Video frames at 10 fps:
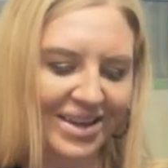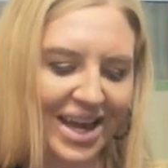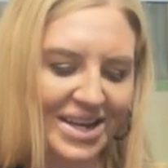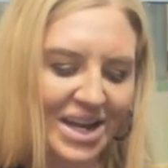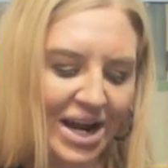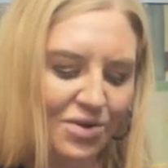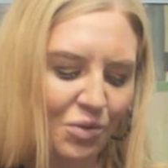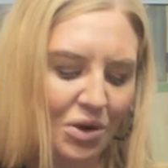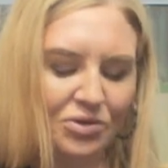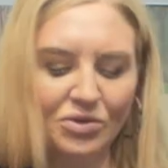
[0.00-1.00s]
Okay, Knight of
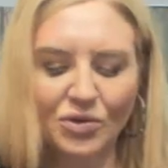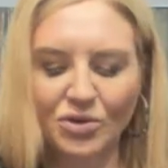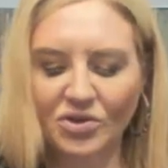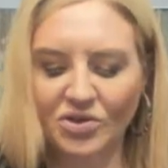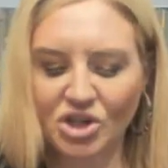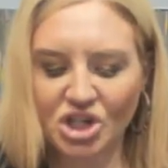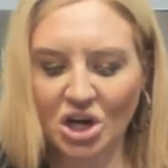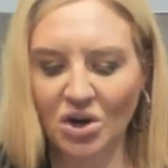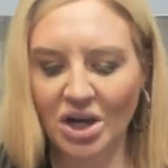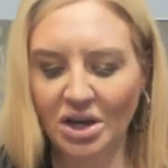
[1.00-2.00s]
Wands reversed and the
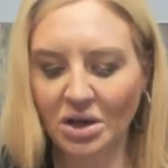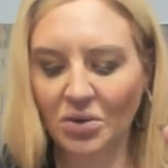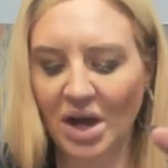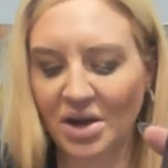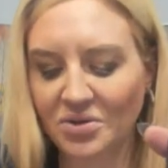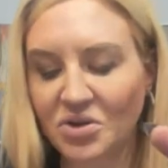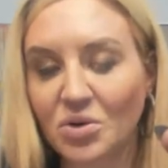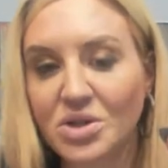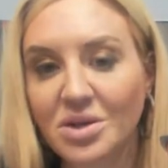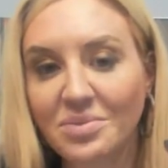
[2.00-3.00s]
Chariot. Okay,
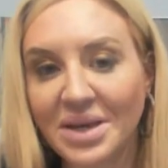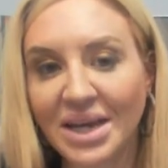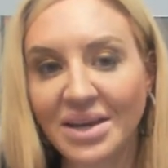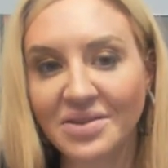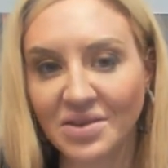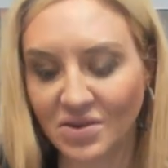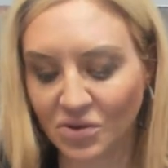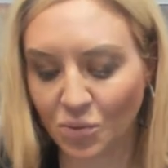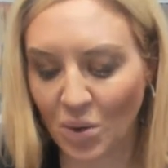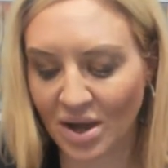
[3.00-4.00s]
so to me, this
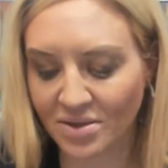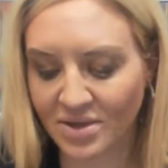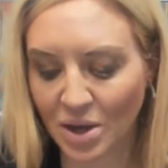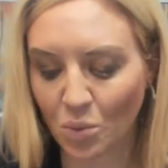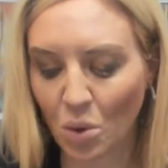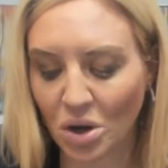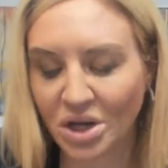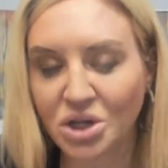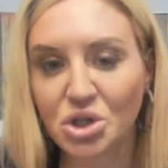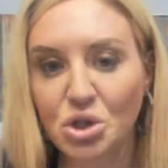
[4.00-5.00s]
is when they
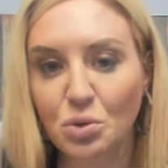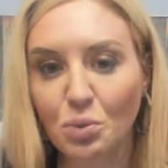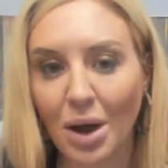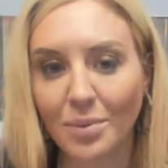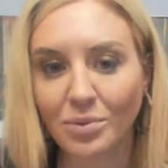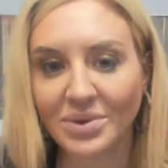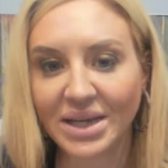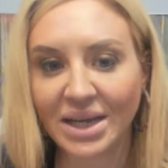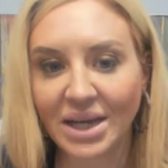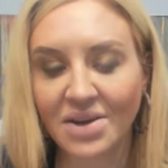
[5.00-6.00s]
wanted to
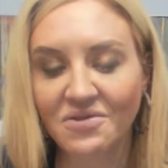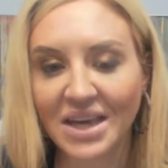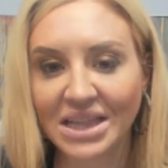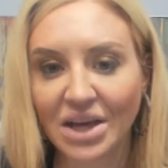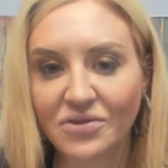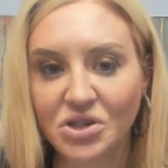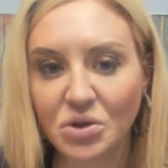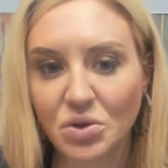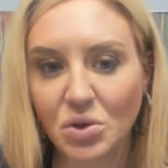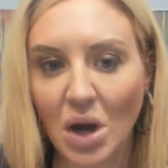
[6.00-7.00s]
probably, if they left
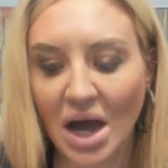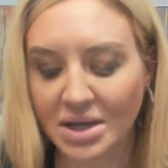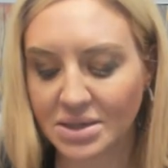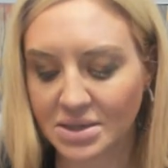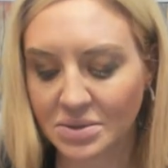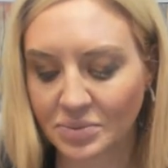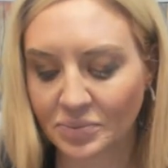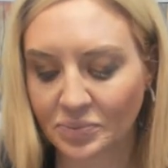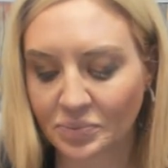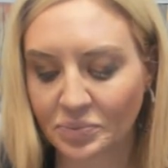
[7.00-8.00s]
you, you guys,
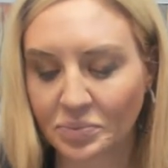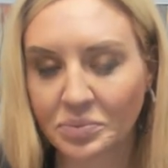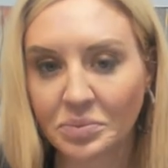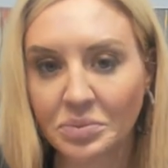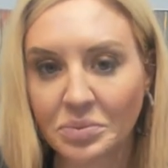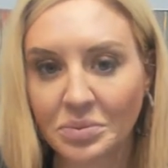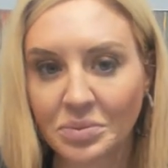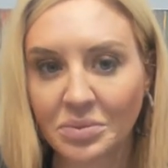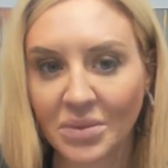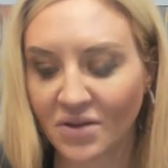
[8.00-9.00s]

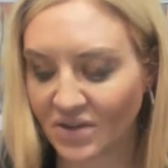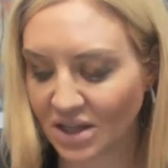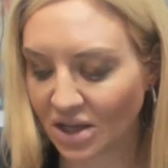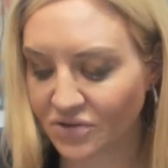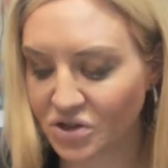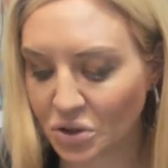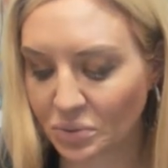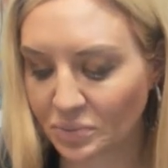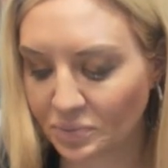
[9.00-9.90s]
if they left you.